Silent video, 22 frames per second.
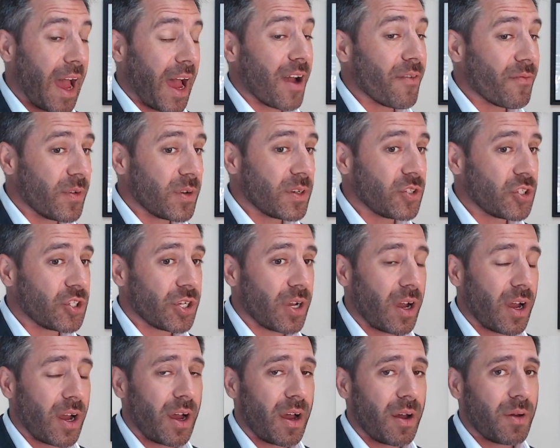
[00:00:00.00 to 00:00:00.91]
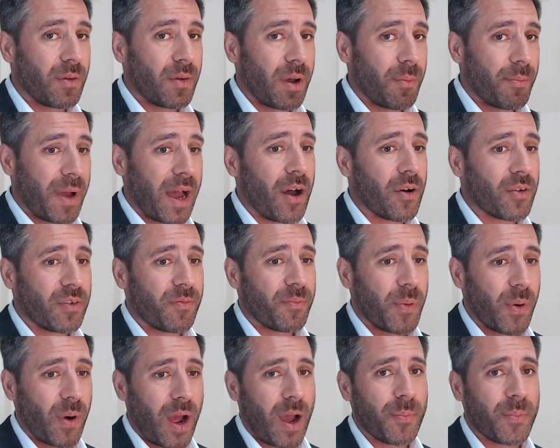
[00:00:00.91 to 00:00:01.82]
average amount of
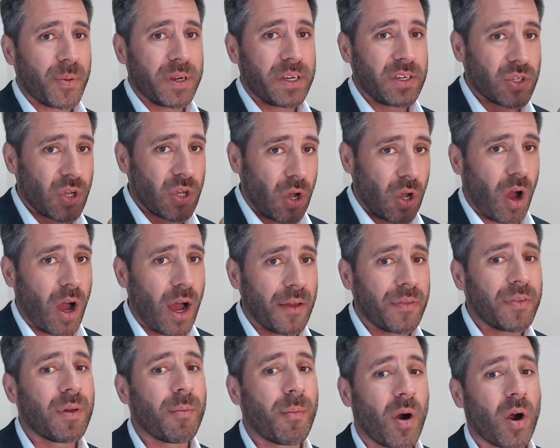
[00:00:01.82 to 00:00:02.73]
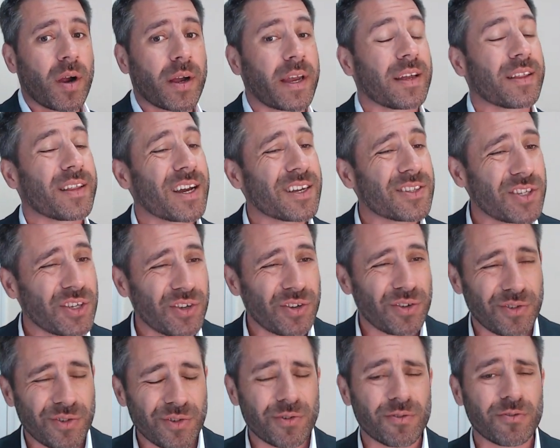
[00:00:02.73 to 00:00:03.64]
properties on the market.
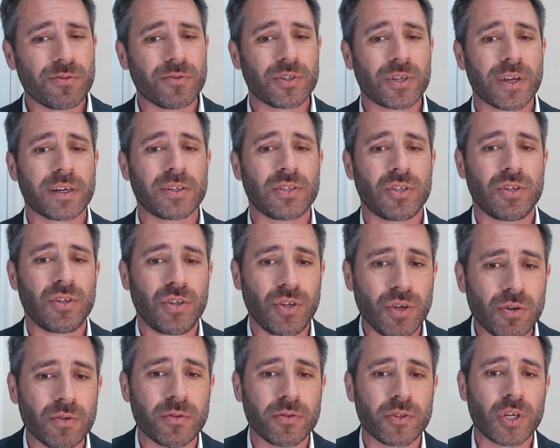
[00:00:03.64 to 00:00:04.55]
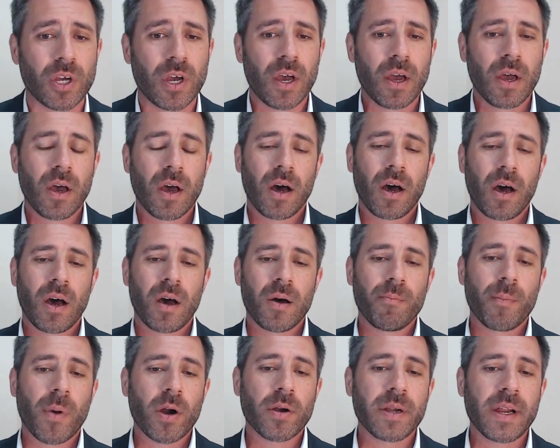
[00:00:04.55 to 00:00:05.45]
That's huge. That's huge.
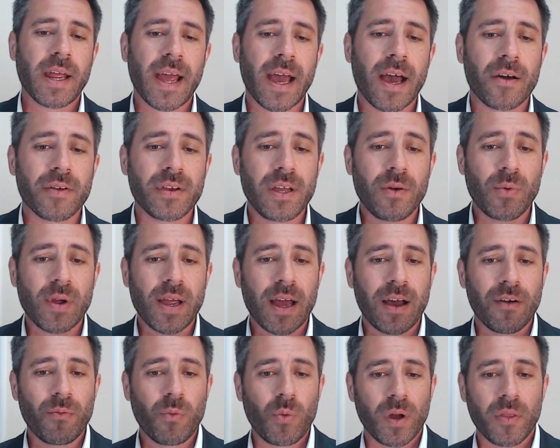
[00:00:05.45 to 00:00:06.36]
Martin County, we have